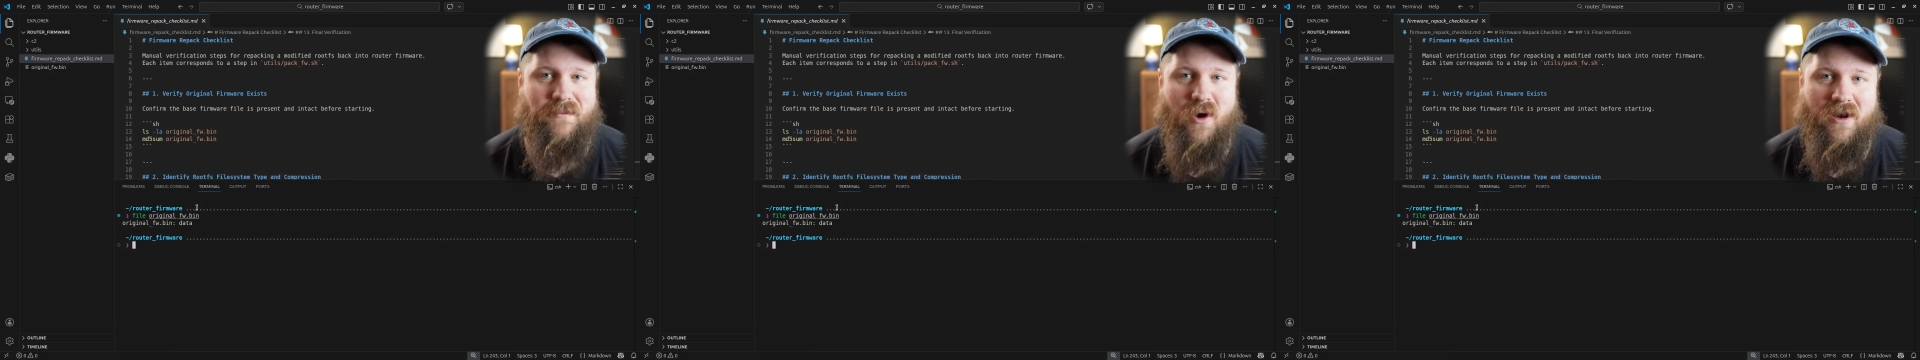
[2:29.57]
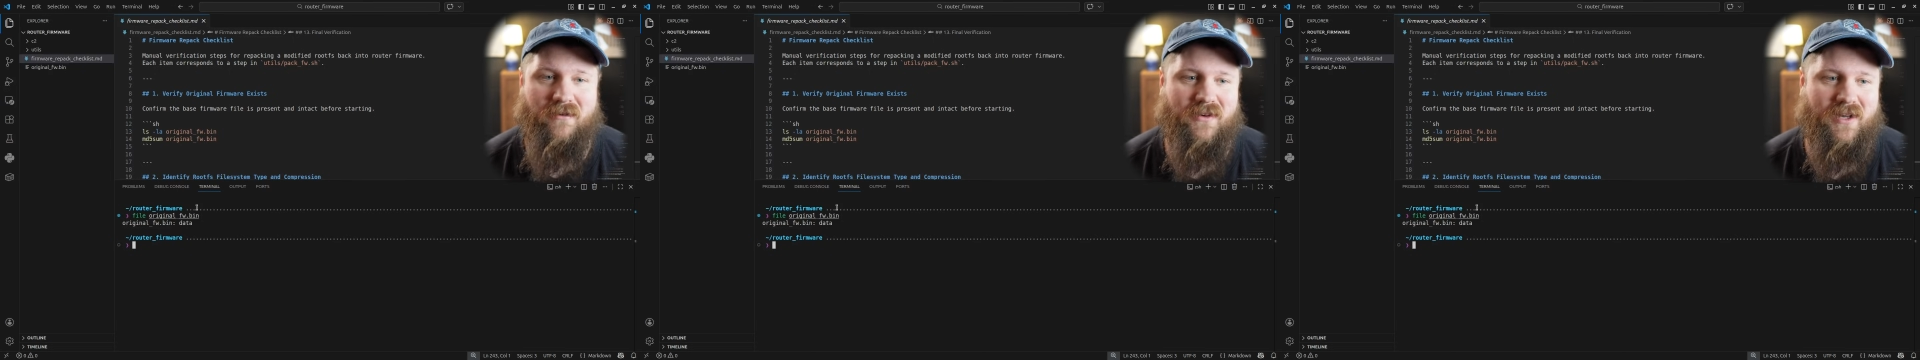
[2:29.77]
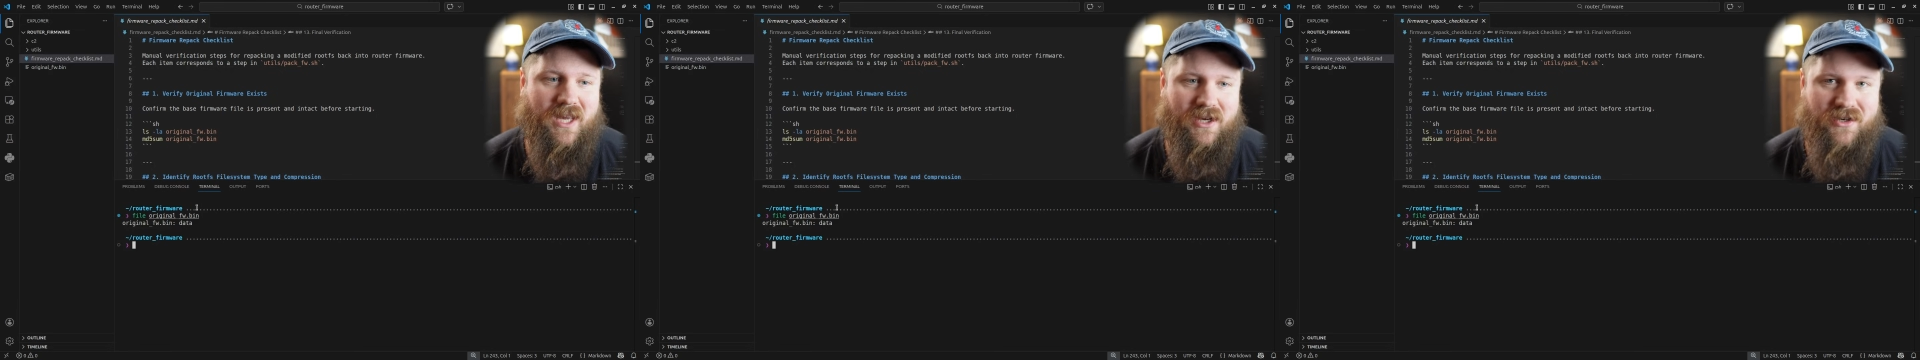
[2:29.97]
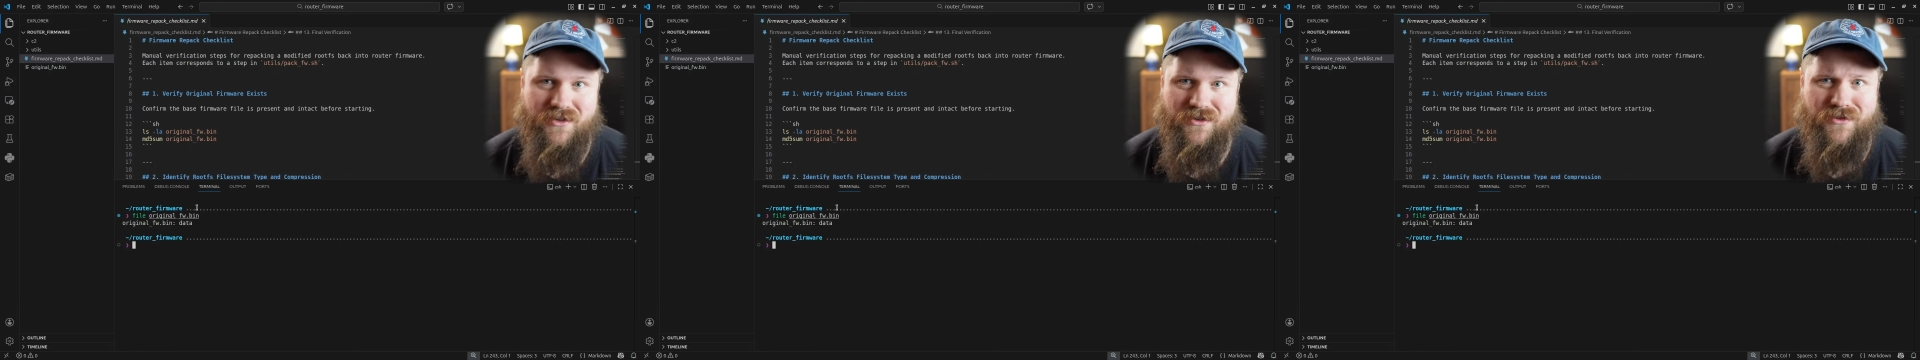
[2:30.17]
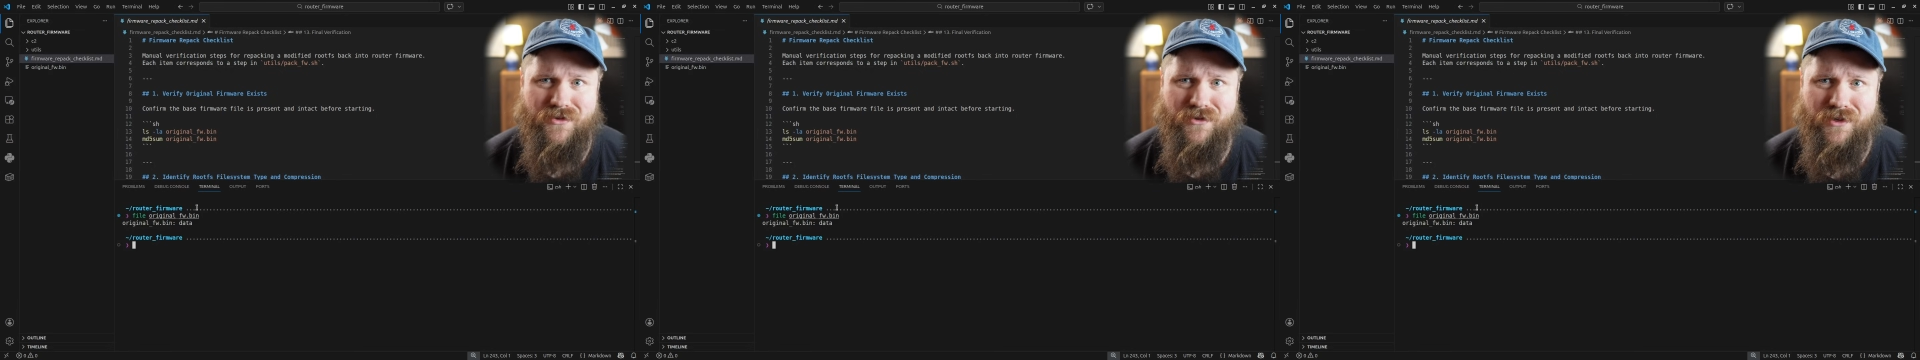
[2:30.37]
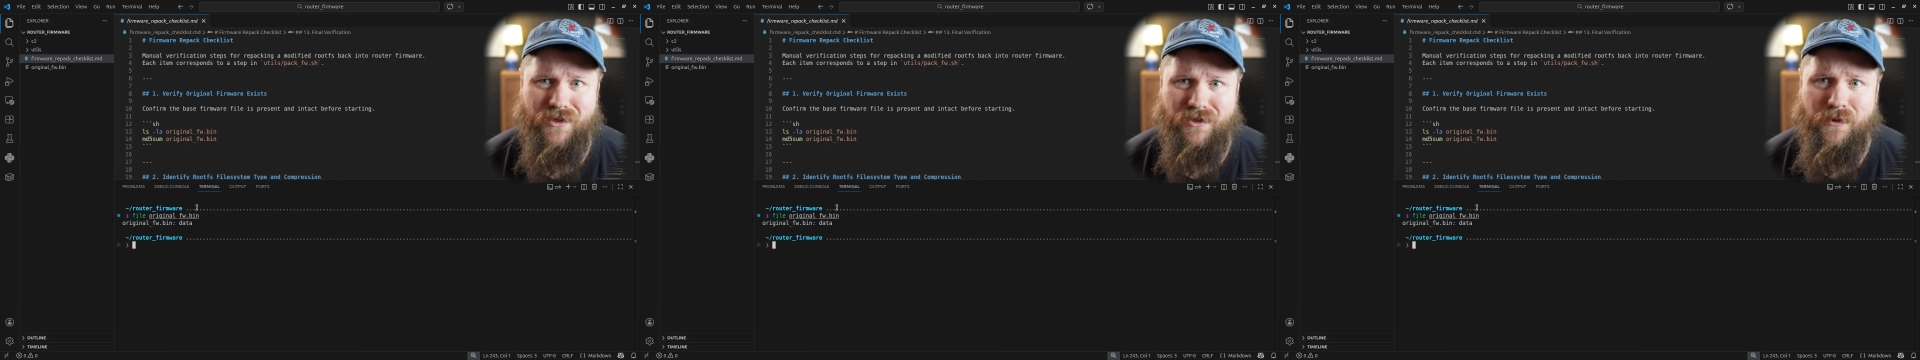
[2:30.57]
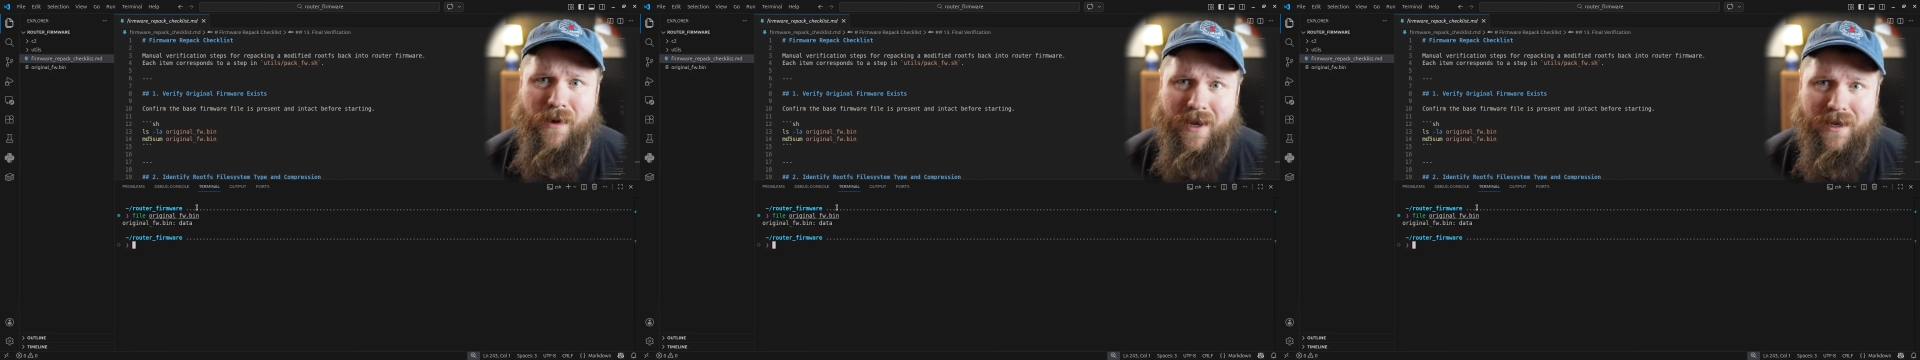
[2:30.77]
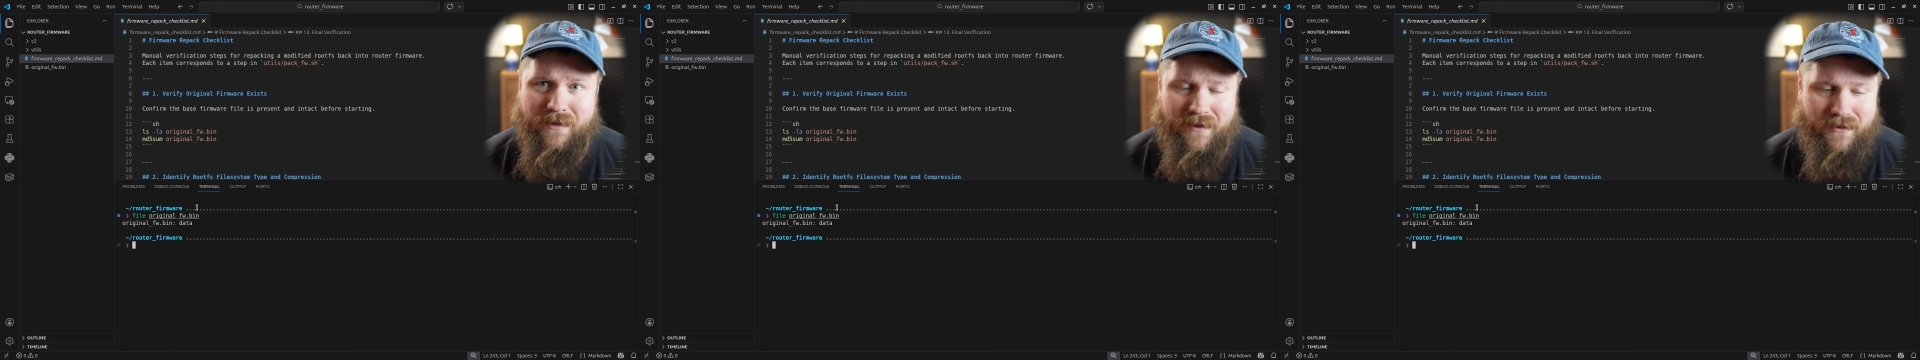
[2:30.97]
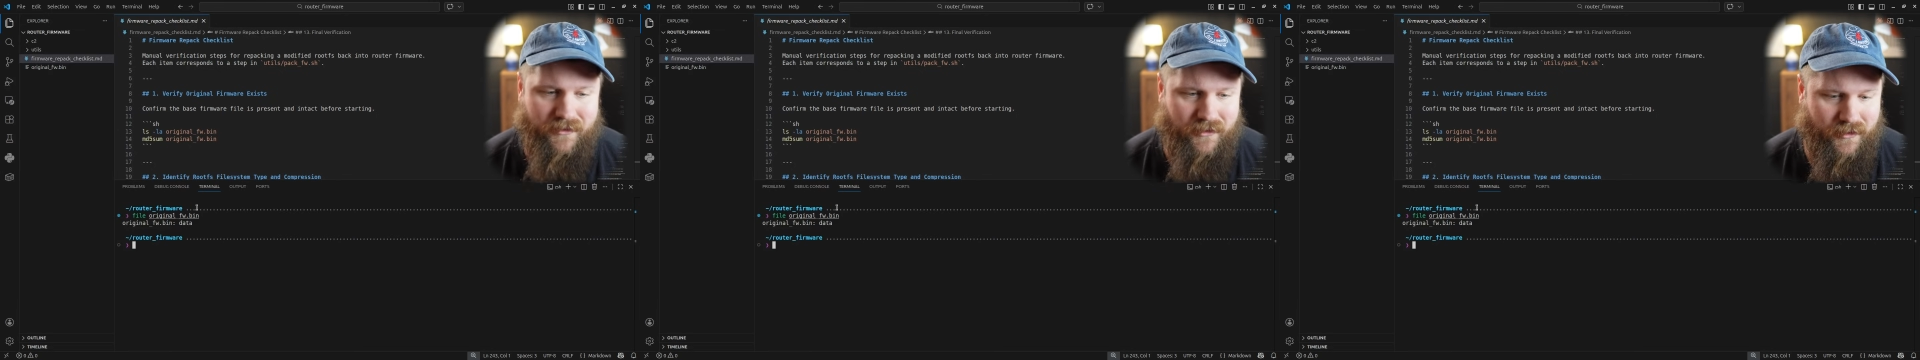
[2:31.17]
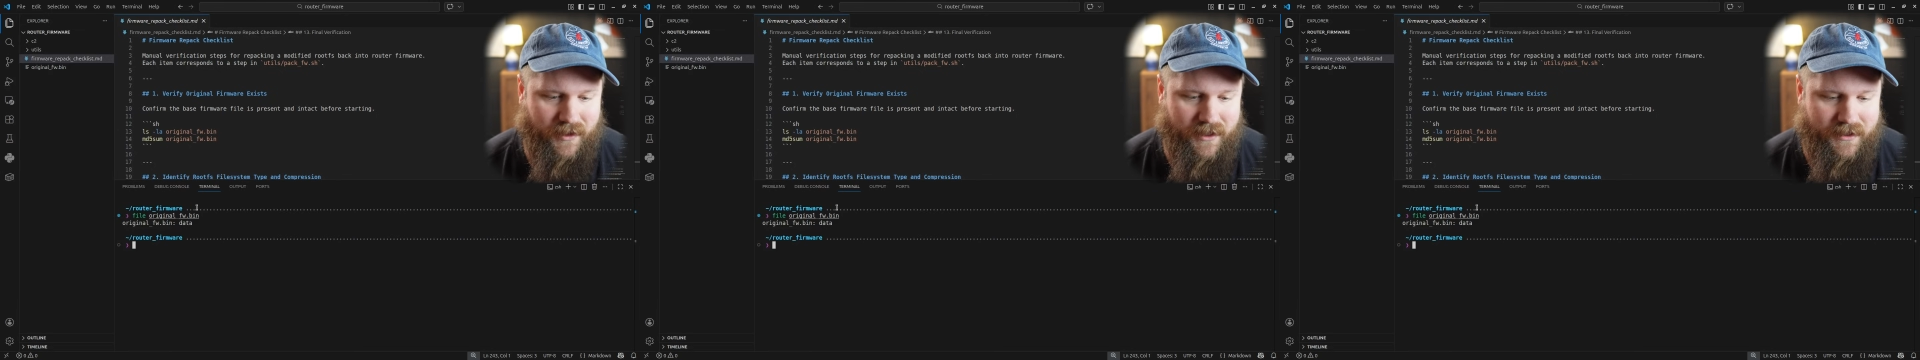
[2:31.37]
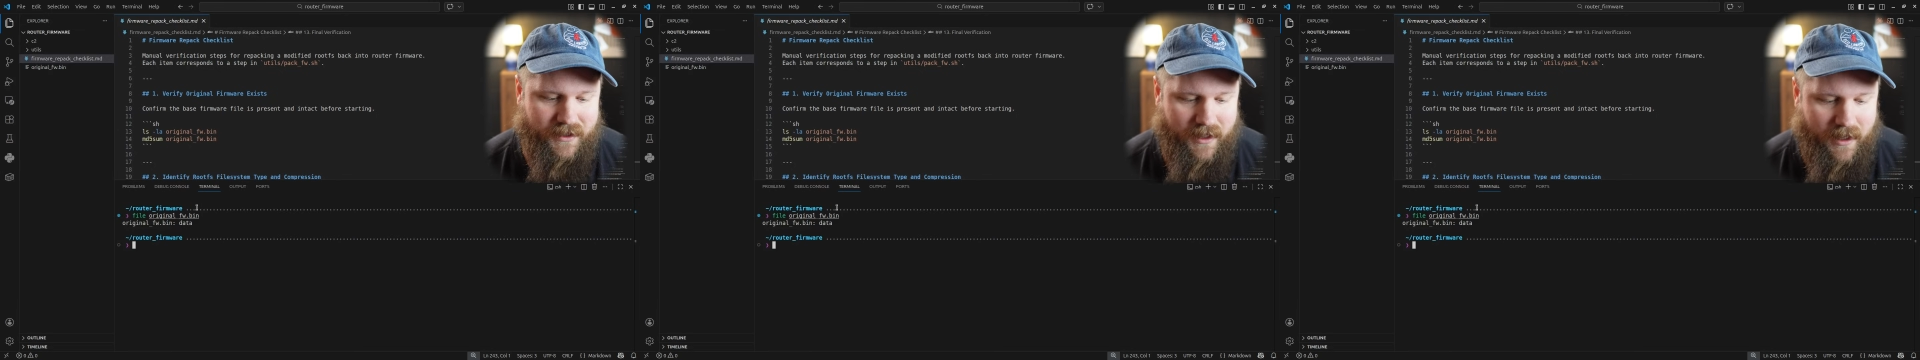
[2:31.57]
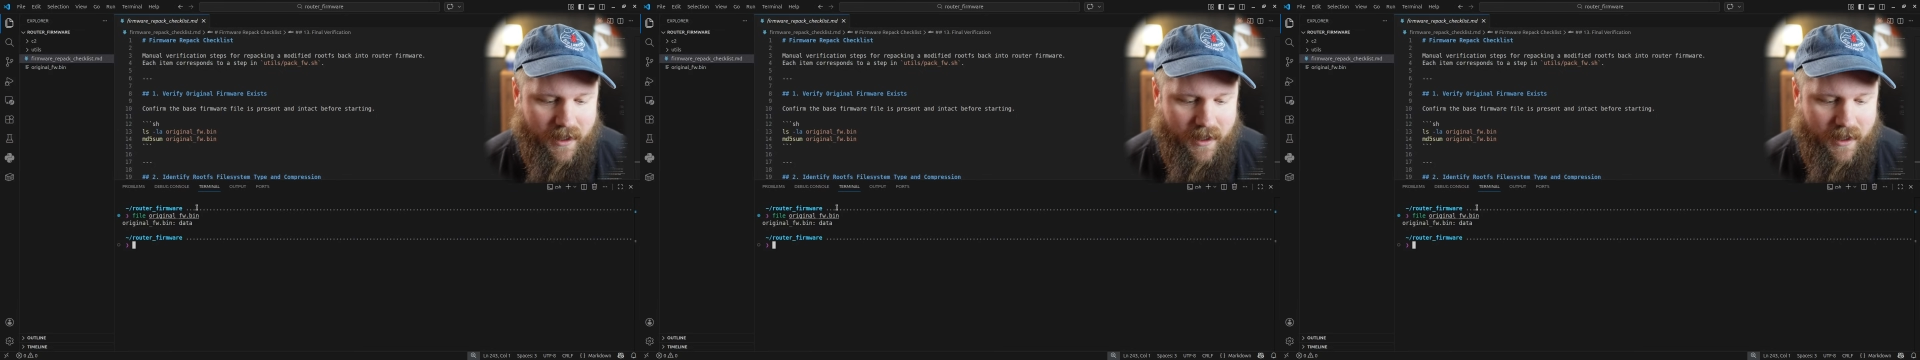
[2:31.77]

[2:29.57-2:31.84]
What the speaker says: modifications or really do anything to it